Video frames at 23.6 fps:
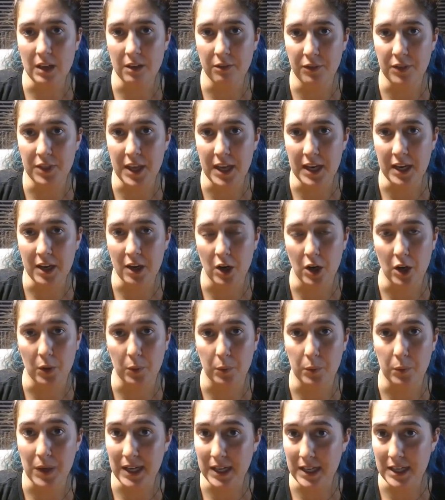if they are
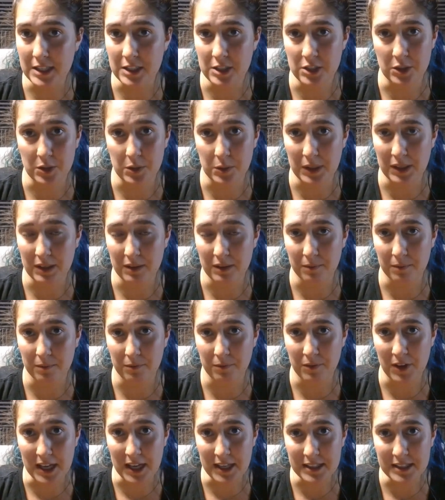ready to
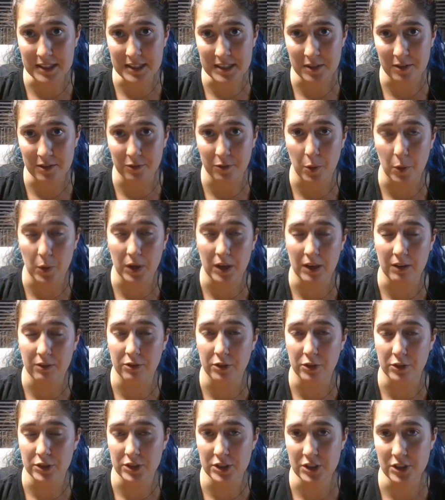invest for a
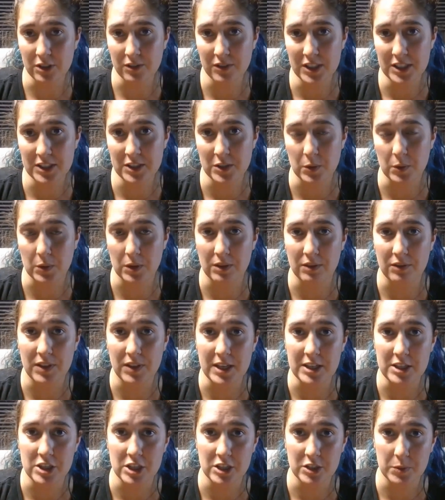full service or if
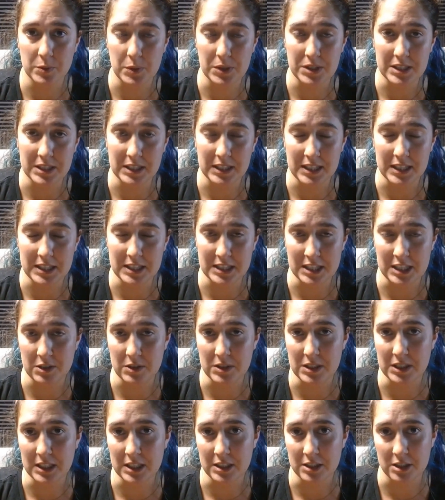they just want to continue
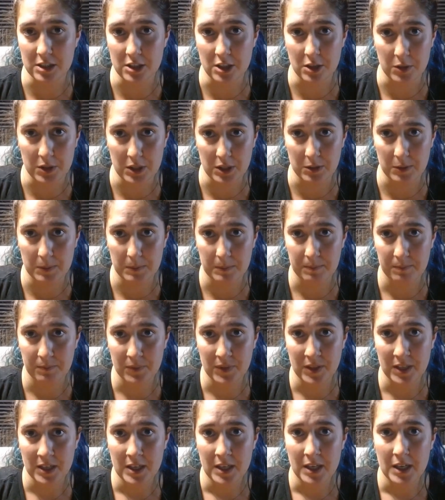to get to know you.
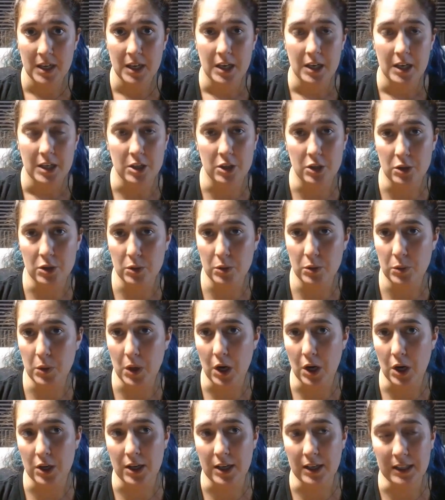You
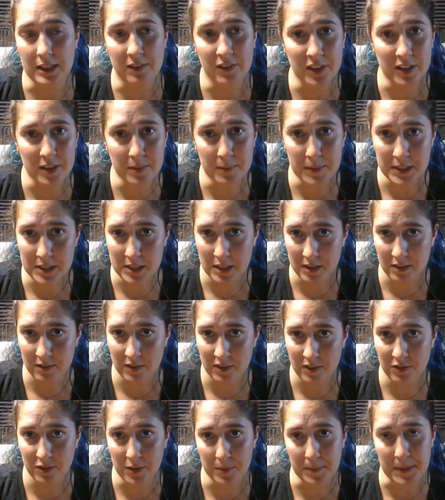are not giving them a ton of
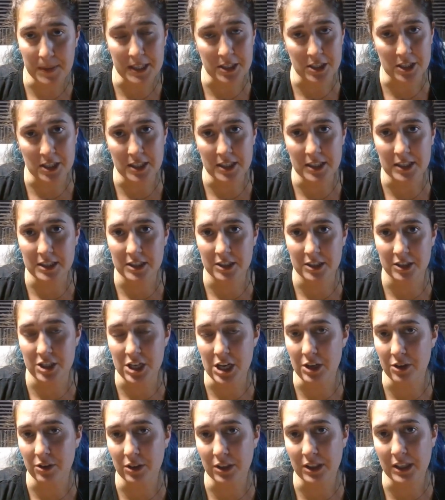information. It's
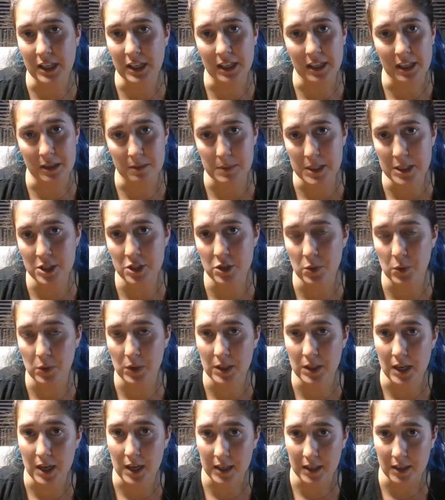generally an image or
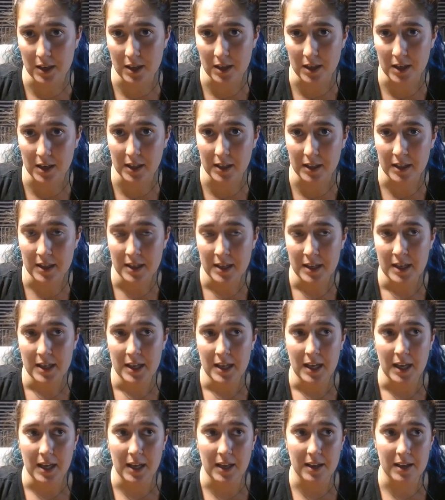an icon,
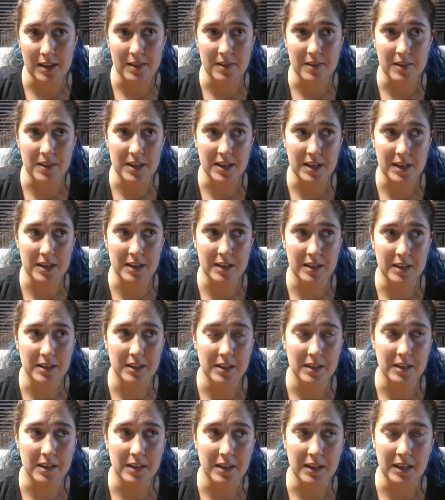and then
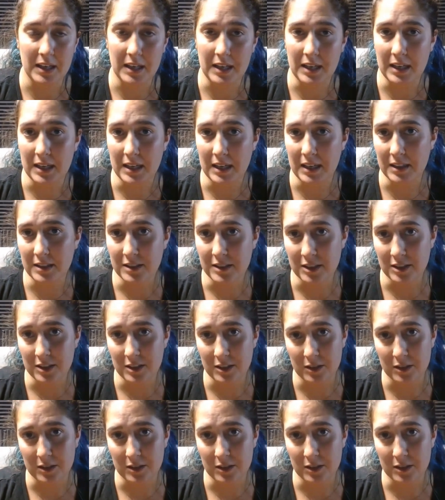a